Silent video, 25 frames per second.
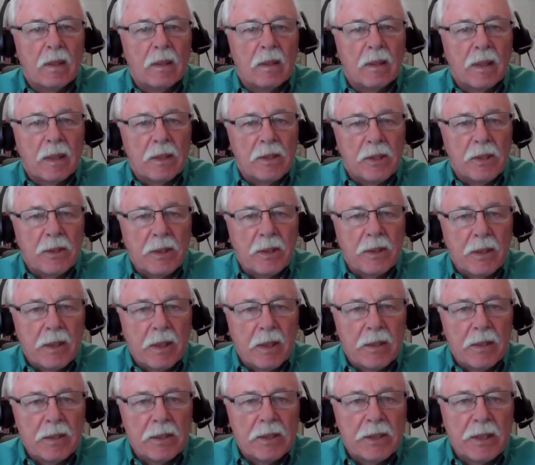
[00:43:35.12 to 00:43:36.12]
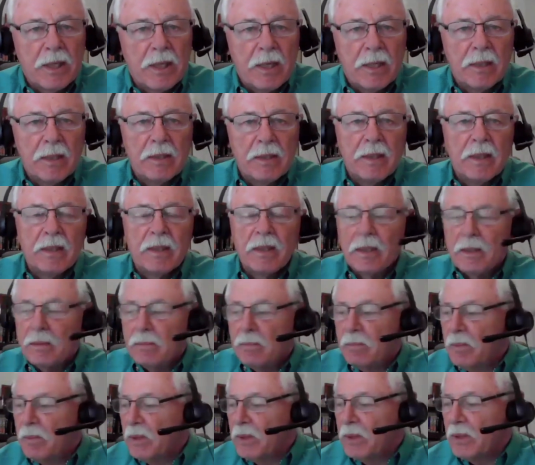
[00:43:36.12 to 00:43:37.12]
that you can understand that the
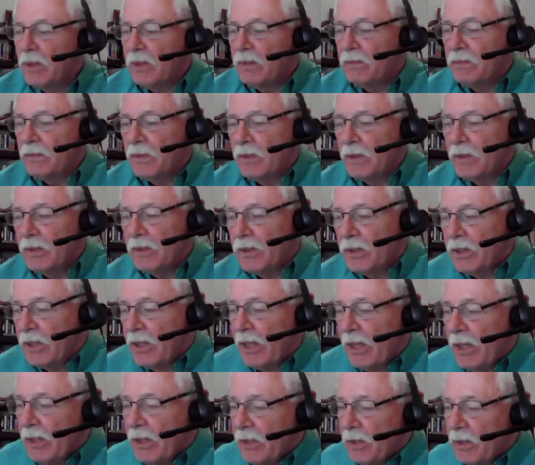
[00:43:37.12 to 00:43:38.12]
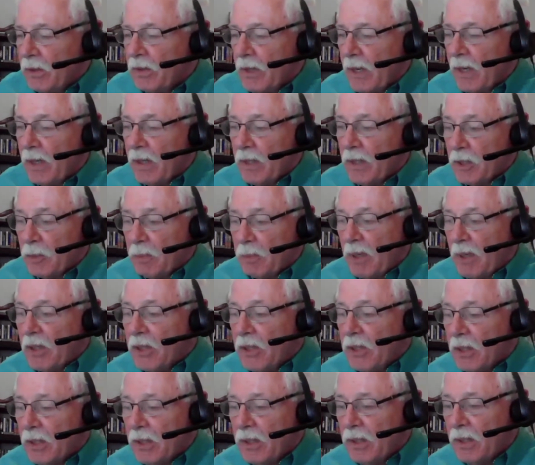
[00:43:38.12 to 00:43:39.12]
book of Daniel, and
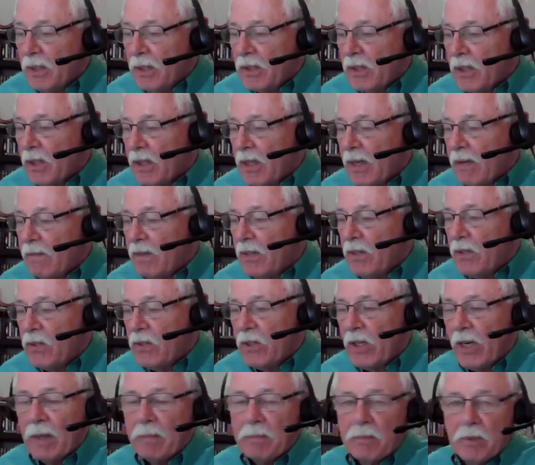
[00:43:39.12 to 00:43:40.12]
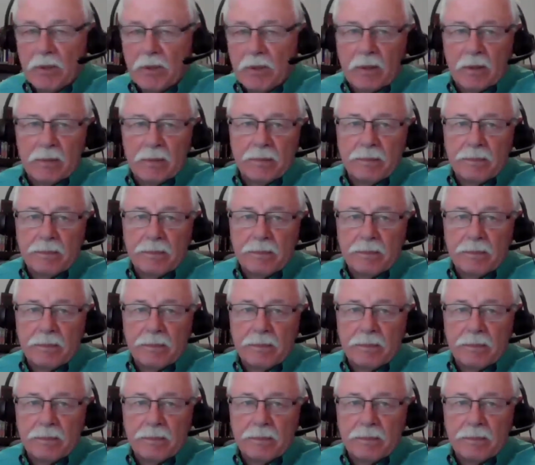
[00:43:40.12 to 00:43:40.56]
especially this eleventh chapter,